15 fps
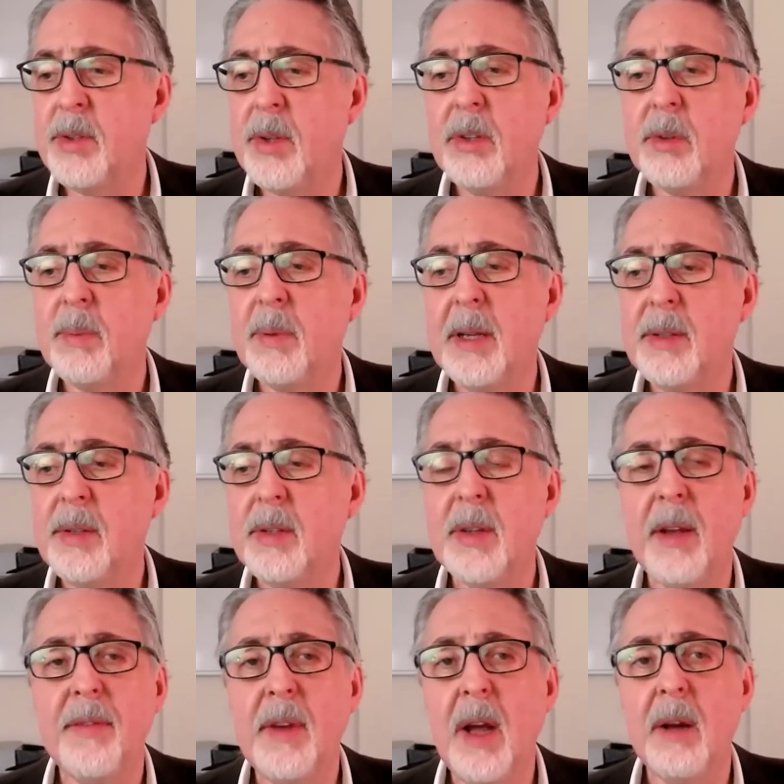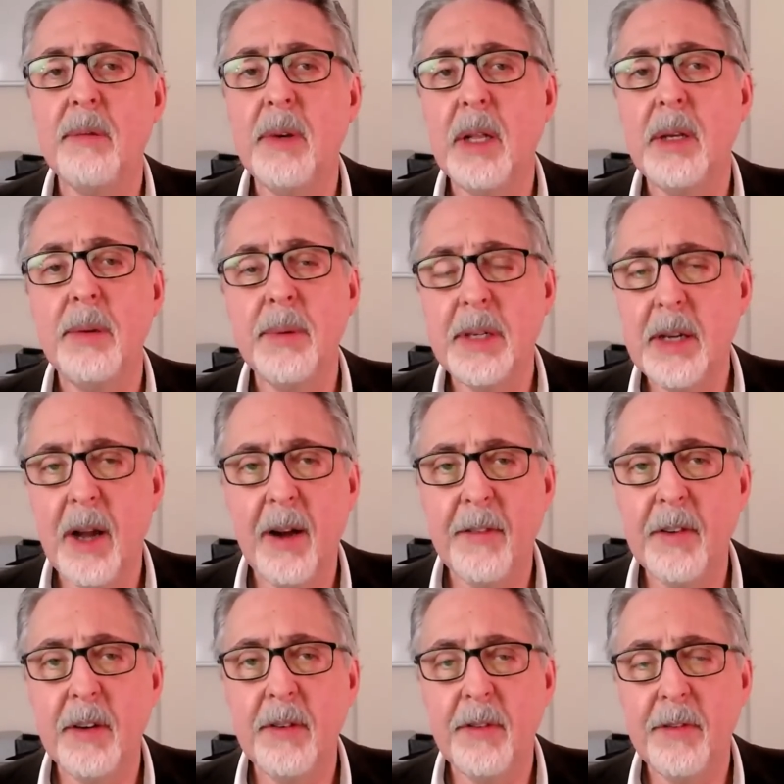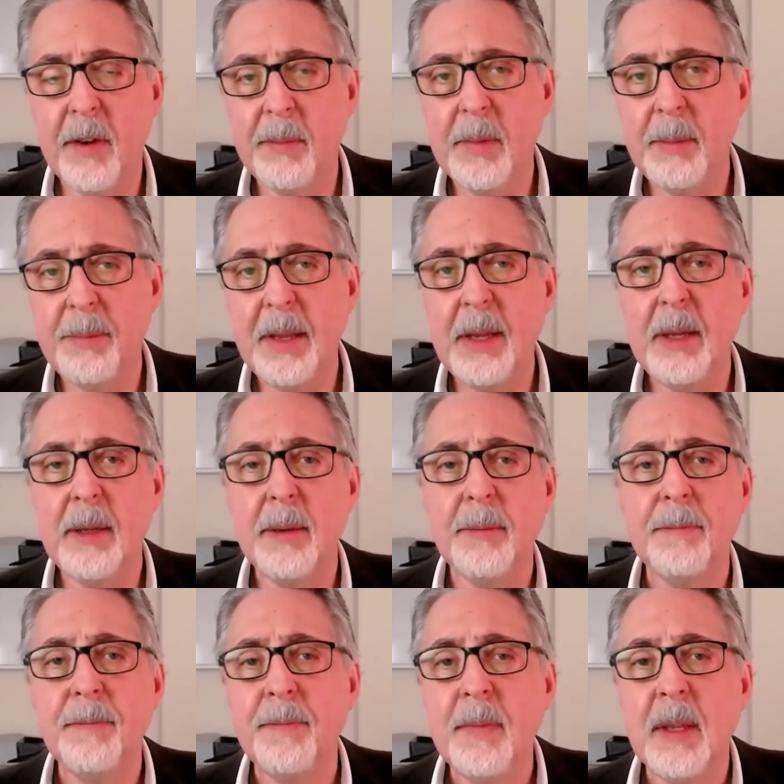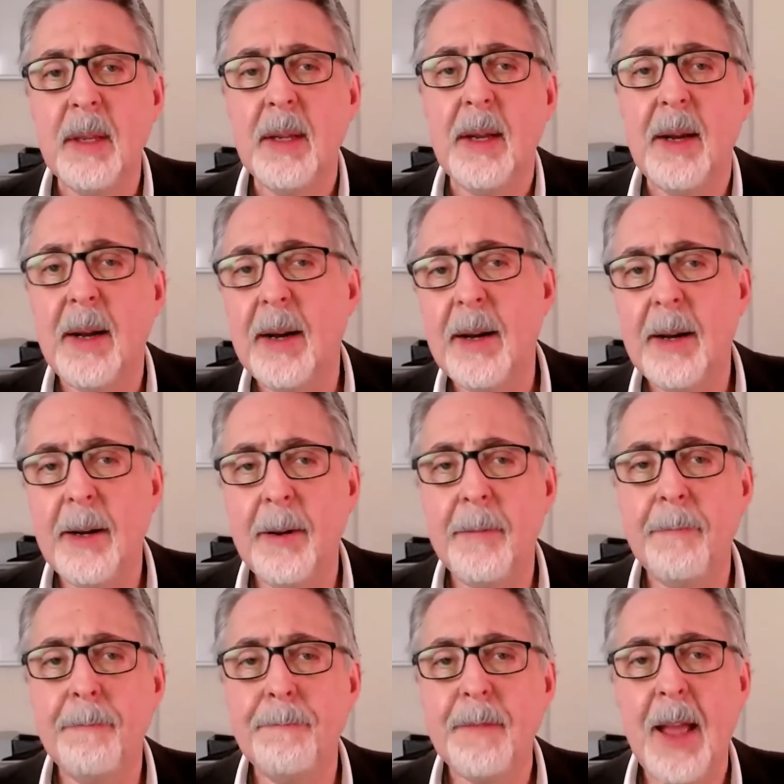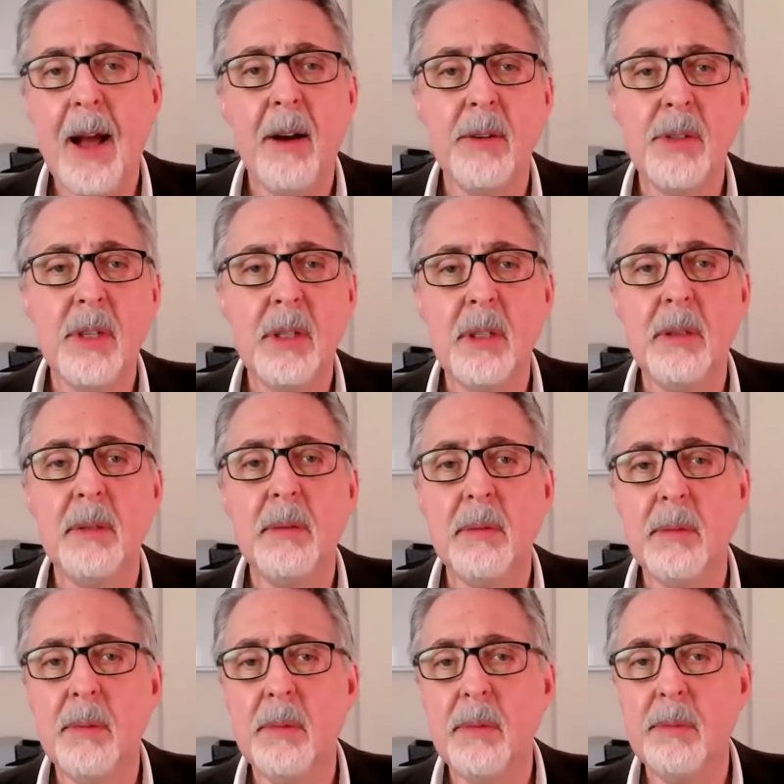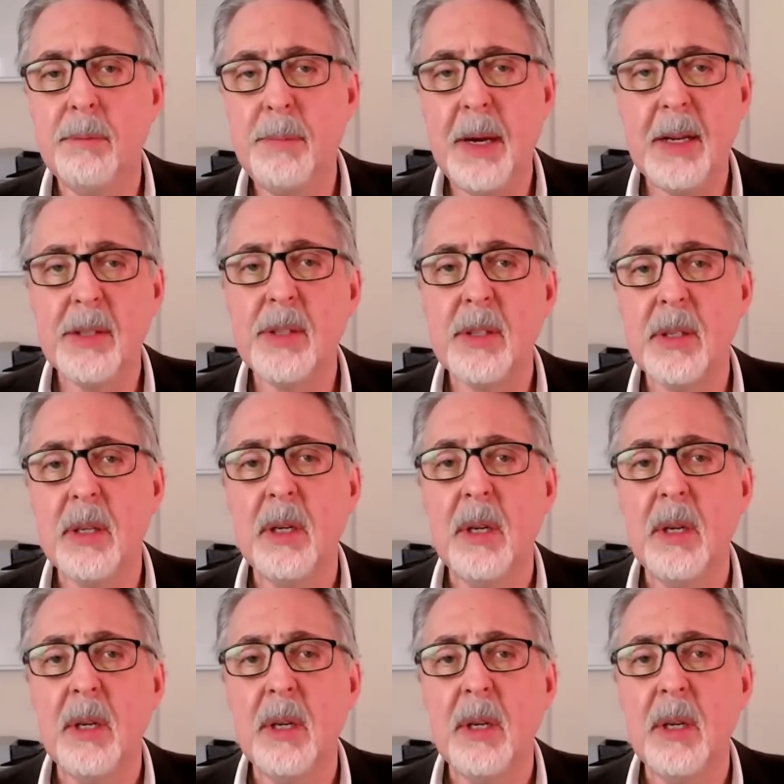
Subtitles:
Those places have not really recovered from the big housing bust.